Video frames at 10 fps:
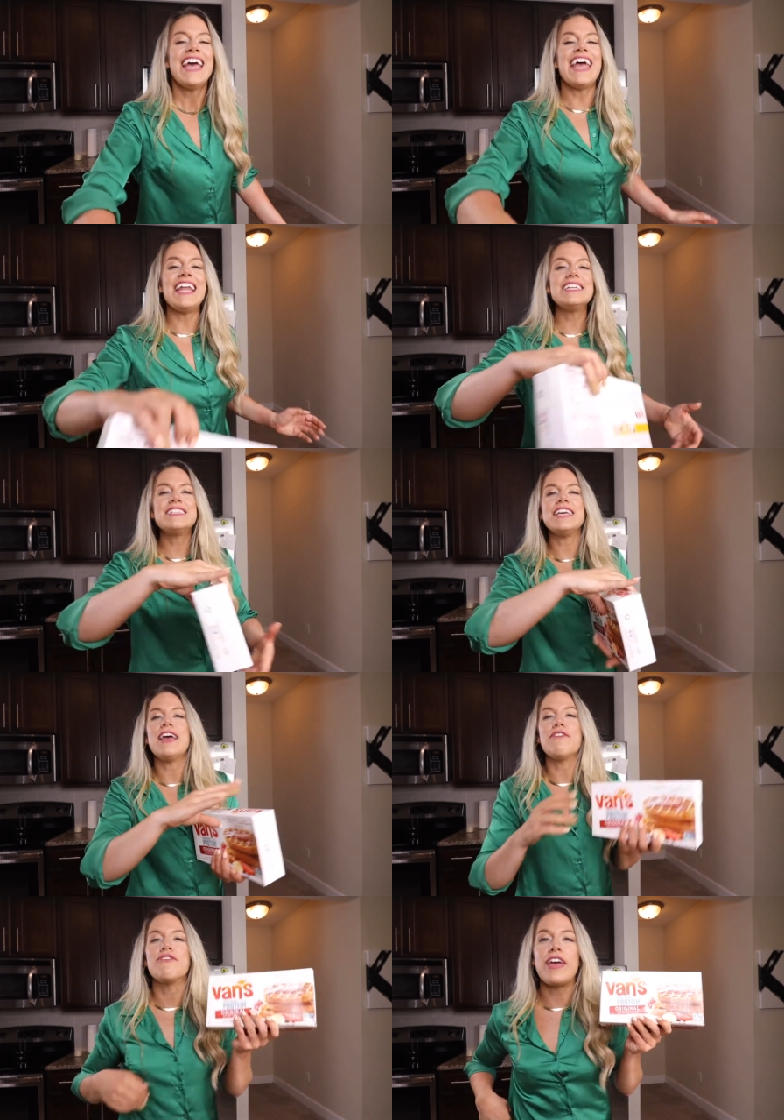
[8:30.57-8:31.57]
It is
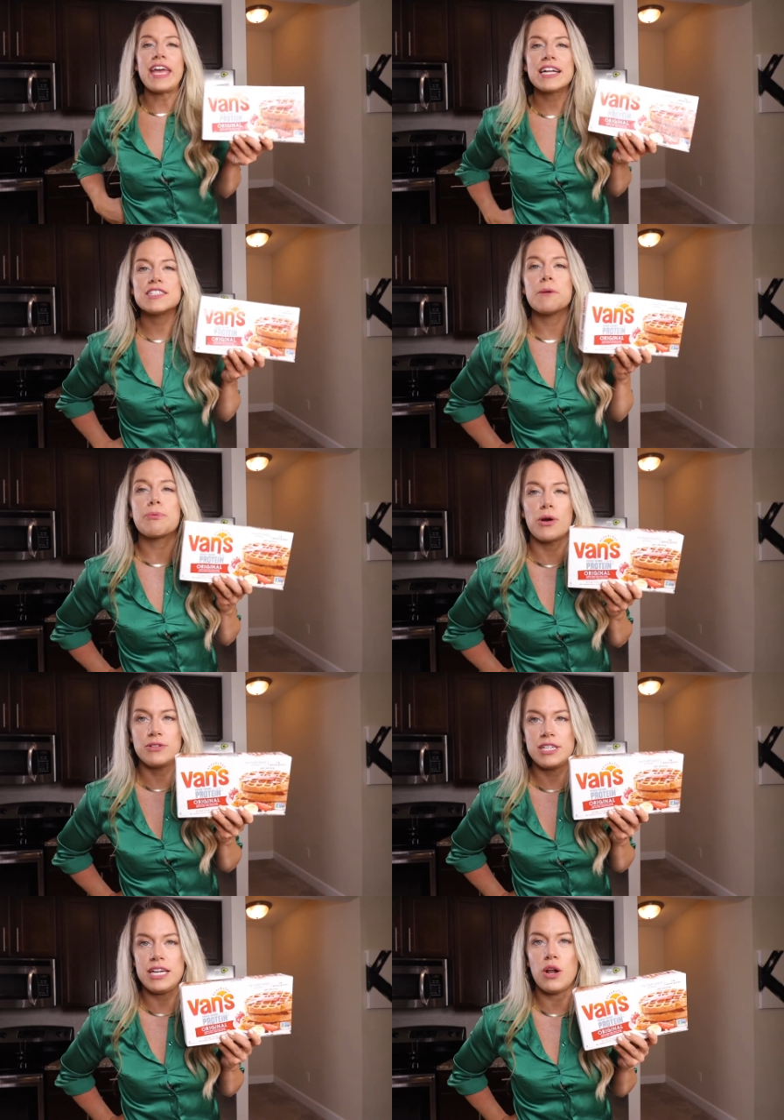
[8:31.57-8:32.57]
the Van's
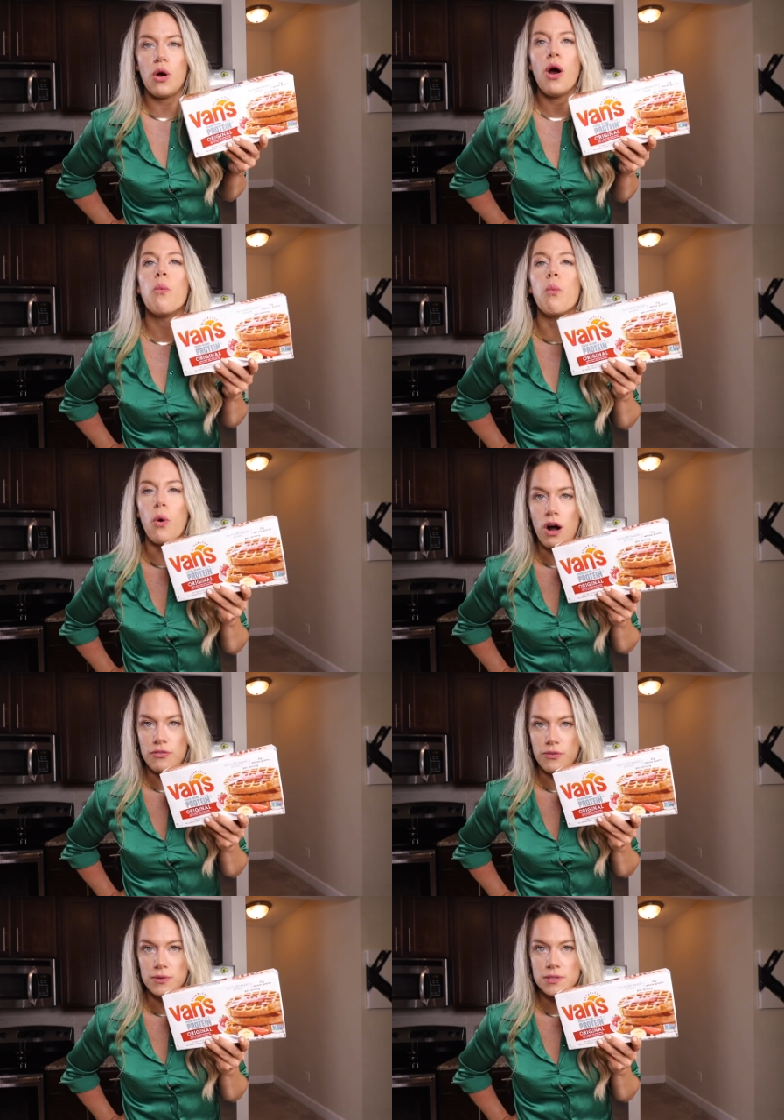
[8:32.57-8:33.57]
Protein
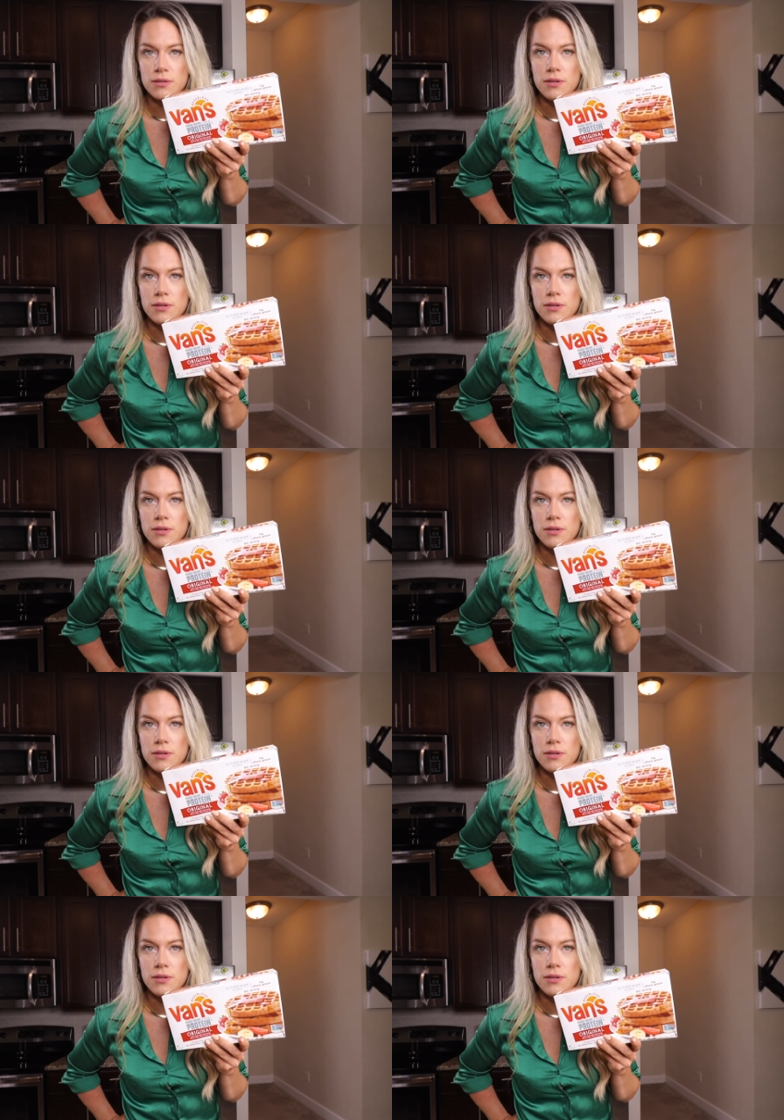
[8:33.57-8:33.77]
Waffles.